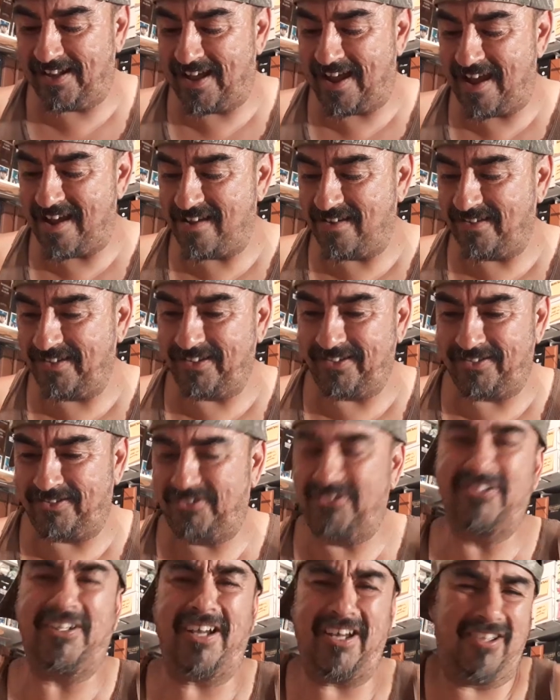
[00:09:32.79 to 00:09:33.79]
like
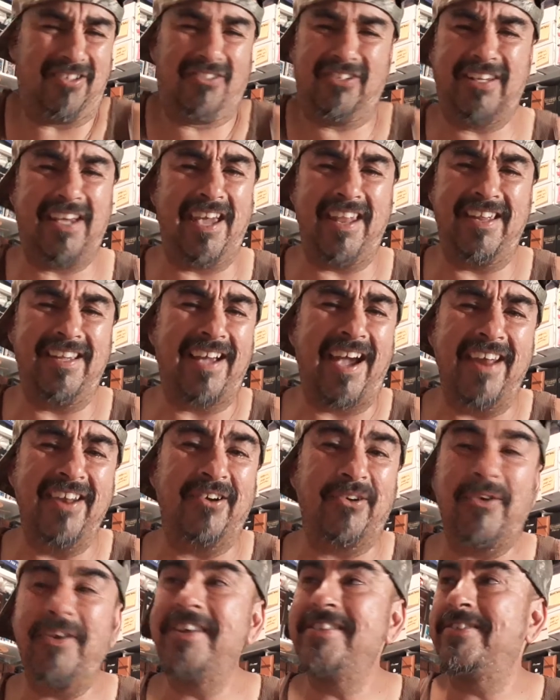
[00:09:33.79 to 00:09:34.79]
getting kind
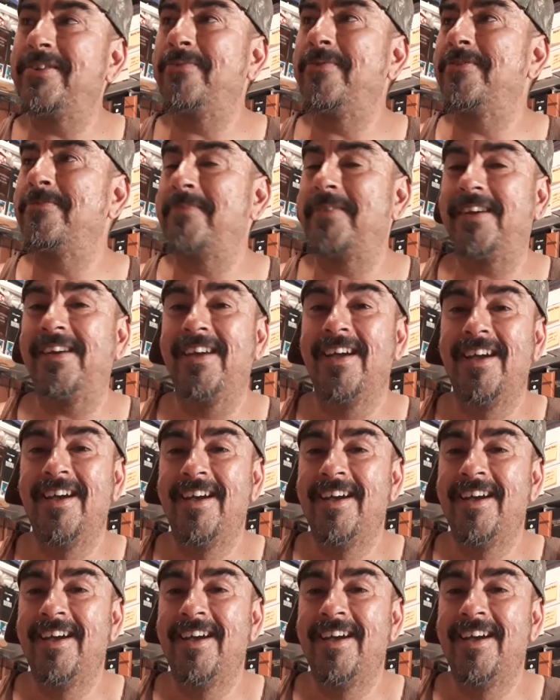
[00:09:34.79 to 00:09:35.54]
of crazy with me.